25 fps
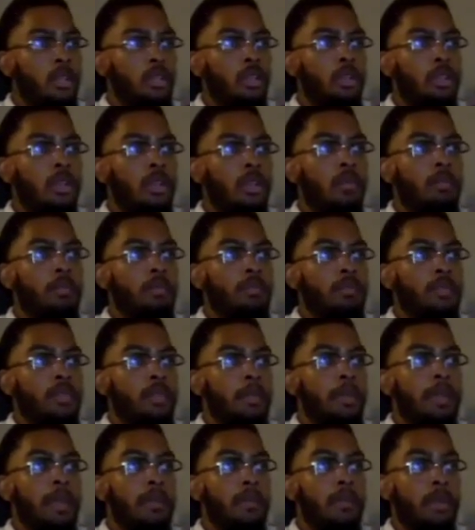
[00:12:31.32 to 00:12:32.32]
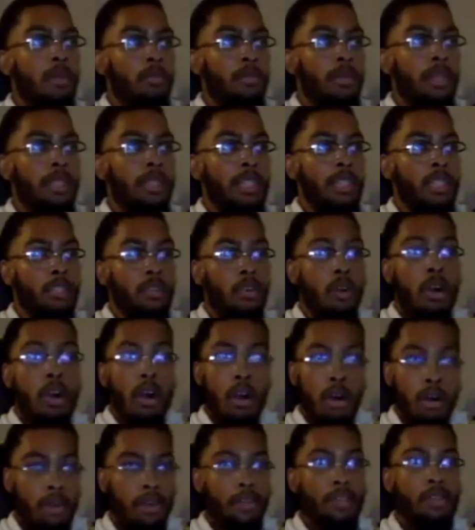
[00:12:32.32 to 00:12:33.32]
to play with really your
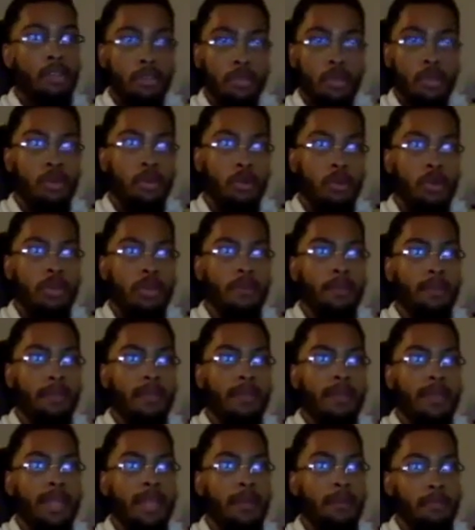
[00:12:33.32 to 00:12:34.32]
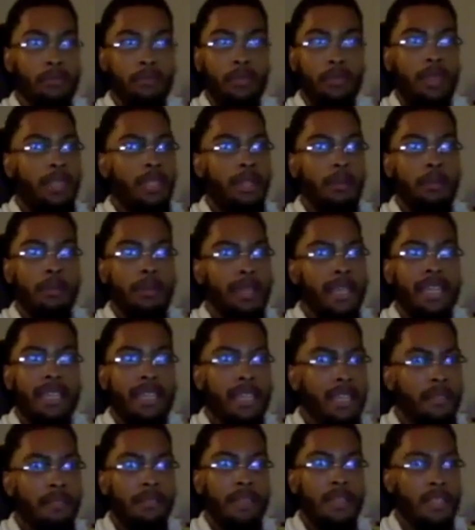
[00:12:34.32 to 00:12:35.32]
heart on the court, like really play
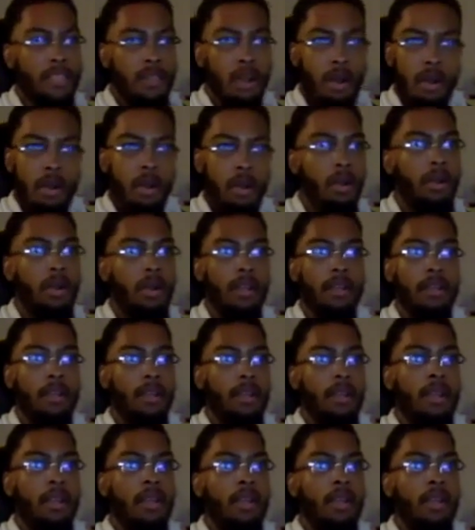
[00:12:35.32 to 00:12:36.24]
defense hard,